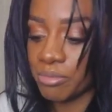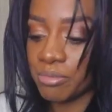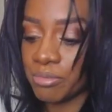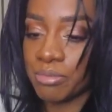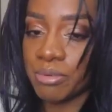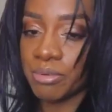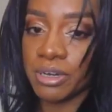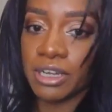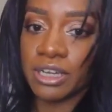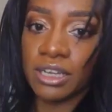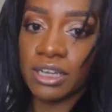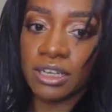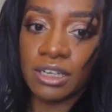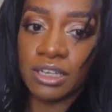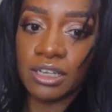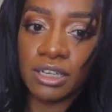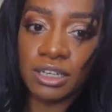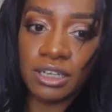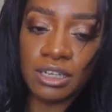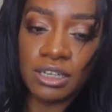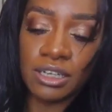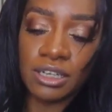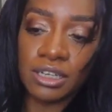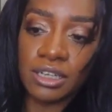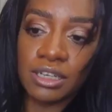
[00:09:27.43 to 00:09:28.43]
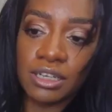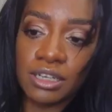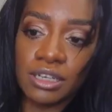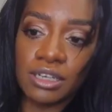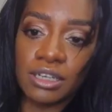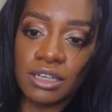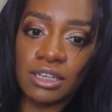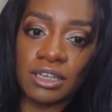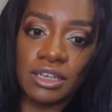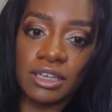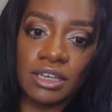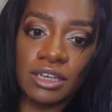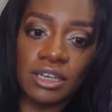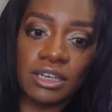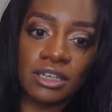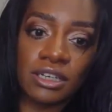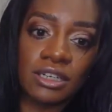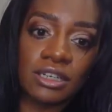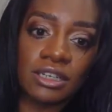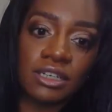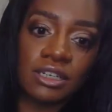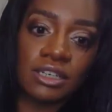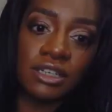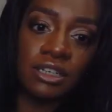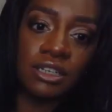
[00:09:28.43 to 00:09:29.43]
But yeah,
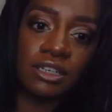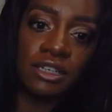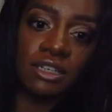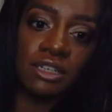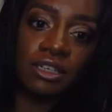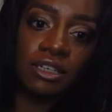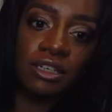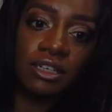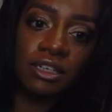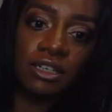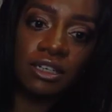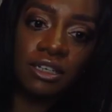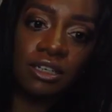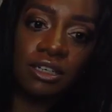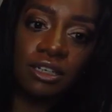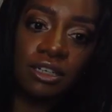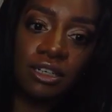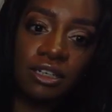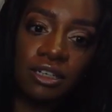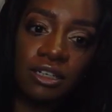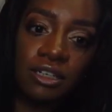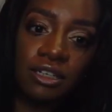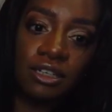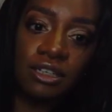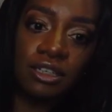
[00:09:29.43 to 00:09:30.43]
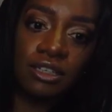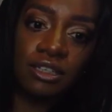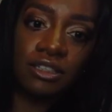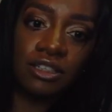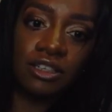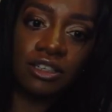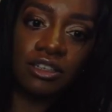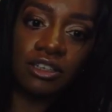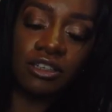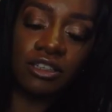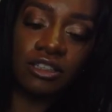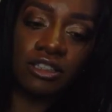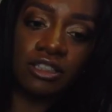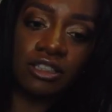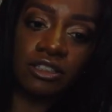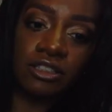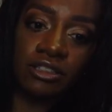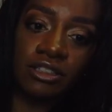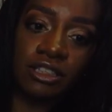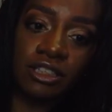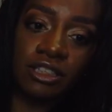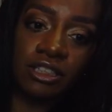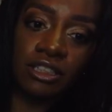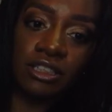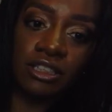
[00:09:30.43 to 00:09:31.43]
so y'all still
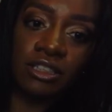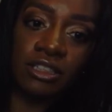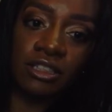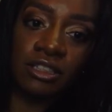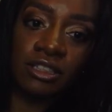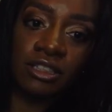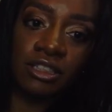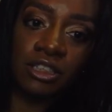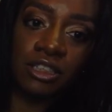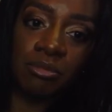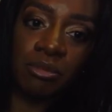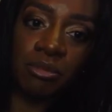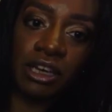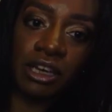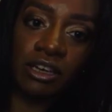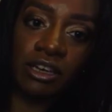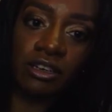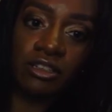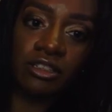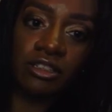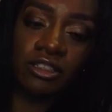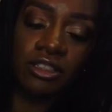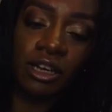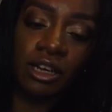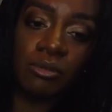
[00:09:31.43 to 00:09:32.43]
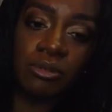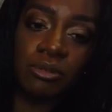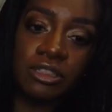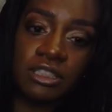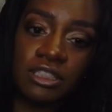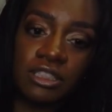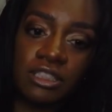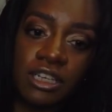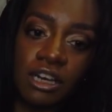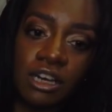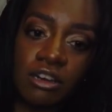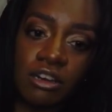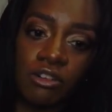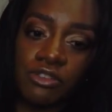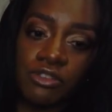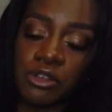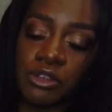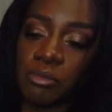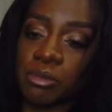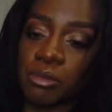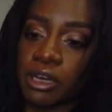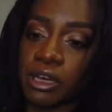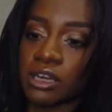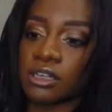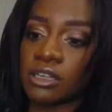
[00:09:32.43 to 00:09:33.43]
see some hairs. So I would just cut off the
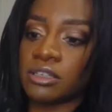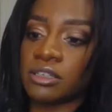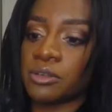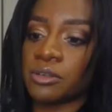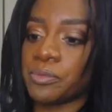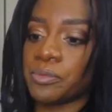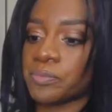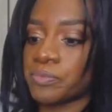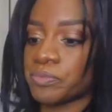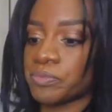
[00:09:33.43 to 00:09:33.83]
band.